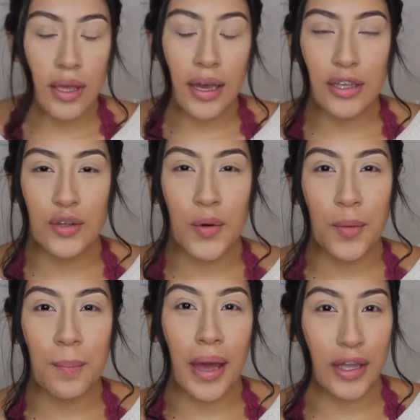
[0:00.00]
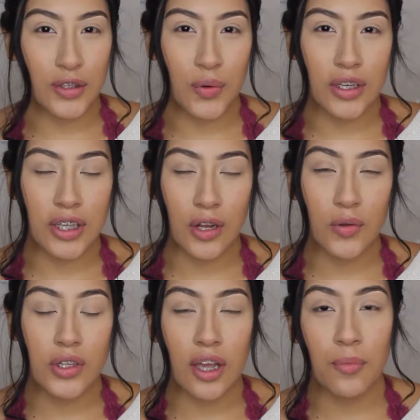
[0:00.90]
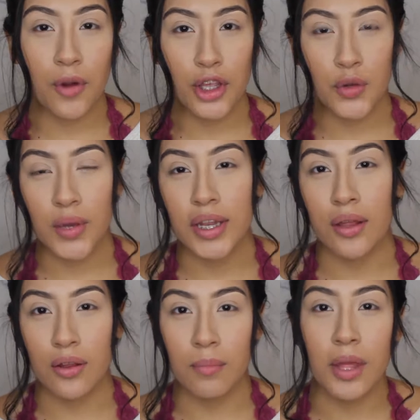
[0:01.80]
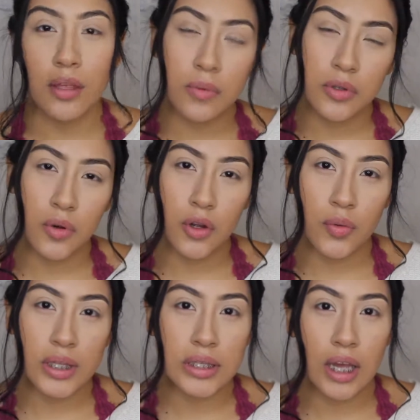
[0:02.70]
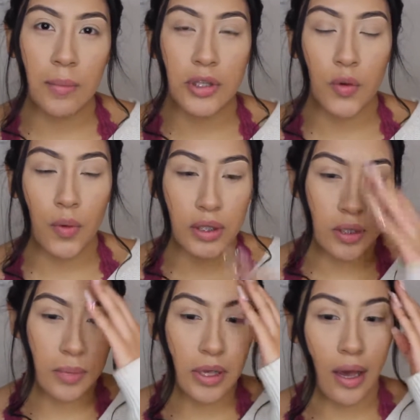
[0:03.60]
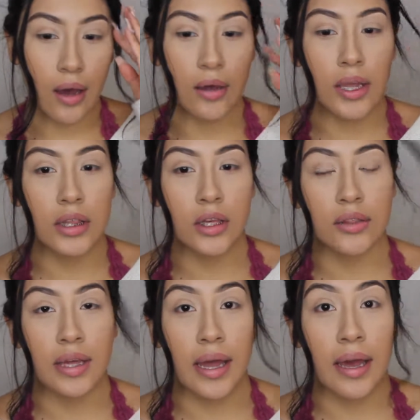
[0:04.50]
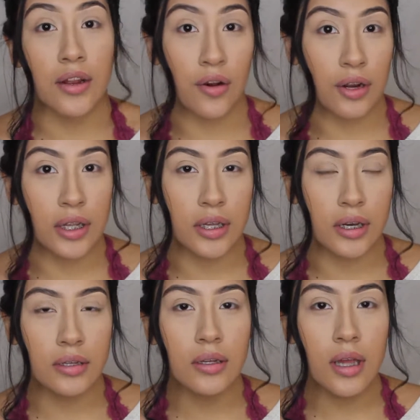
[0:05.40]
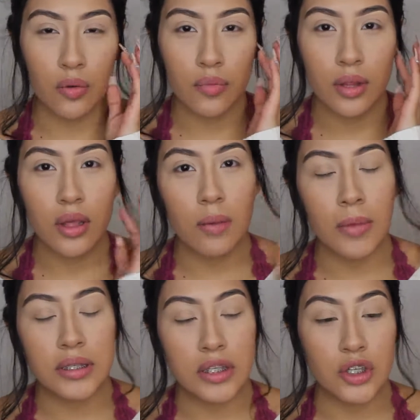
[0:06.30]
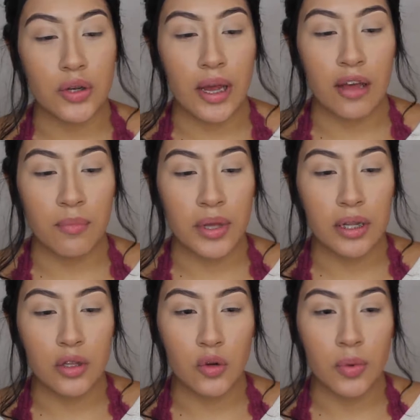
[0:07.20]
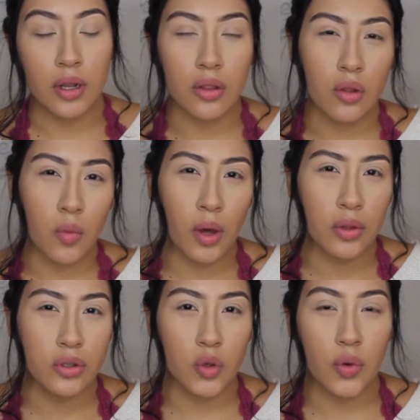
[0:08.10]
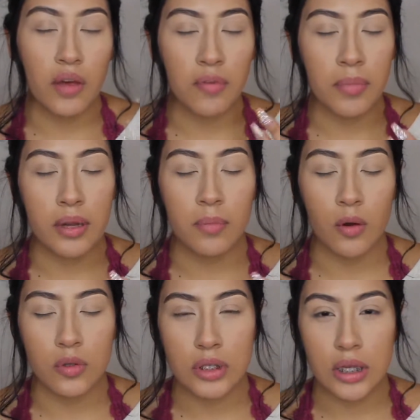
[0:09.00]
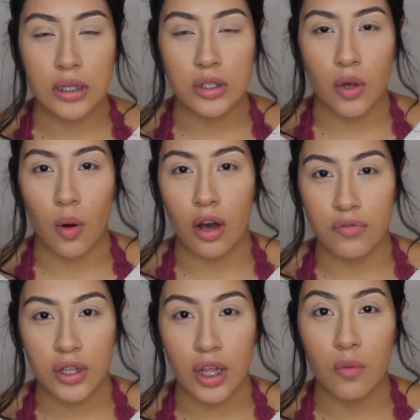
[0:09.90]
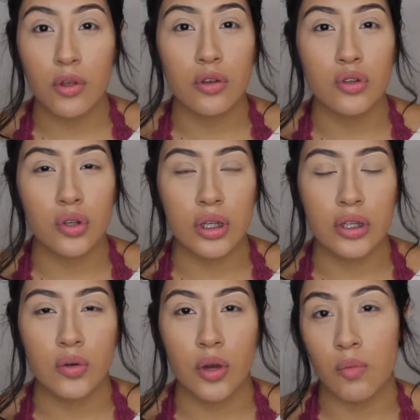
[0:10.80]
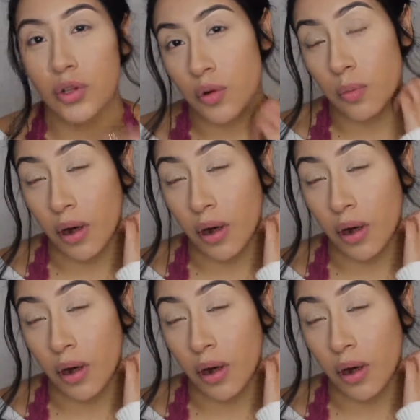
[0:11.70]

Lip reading: Guys, so welcome back to our channel. Today I brought you another makeup tutorial, and this time it's going to be on a look that I had already done. So my sister and I have been a little bit under the weather, so we haven't been posting so often like we usually do, and we do